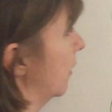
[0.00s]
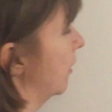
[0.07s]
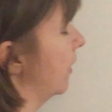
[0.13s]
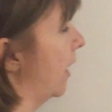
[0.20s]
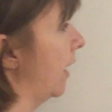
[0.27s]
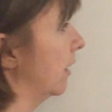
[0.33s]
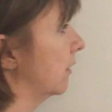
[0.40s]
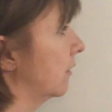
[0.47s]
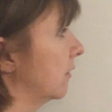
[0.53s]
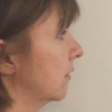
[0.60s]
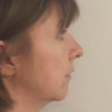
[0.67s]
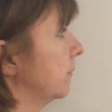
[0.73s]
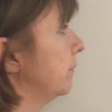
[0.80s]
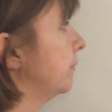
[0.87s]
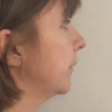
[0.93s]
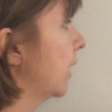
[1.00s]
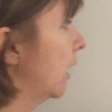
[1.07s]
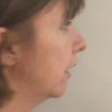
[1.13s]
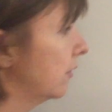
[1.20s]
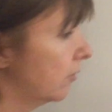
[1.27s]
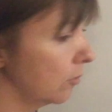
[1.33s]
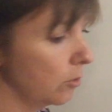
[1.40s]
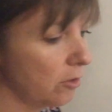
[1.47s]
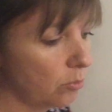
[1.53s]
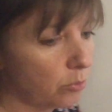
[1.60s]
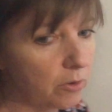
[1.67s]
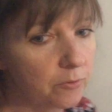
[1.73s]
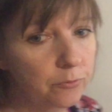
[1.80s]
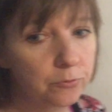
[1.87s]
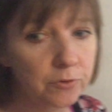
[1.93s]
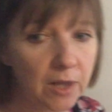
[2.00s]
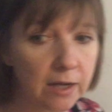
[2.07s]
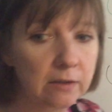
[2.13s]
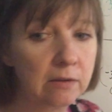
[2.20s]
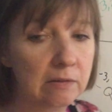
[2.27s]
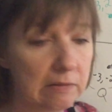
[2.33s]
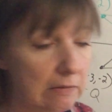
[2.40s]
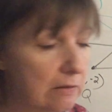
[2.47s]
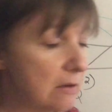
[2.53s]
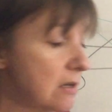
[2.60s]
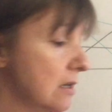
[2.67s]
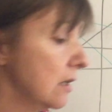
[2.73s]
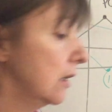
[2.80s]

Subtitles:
that. Okay, so it's reflected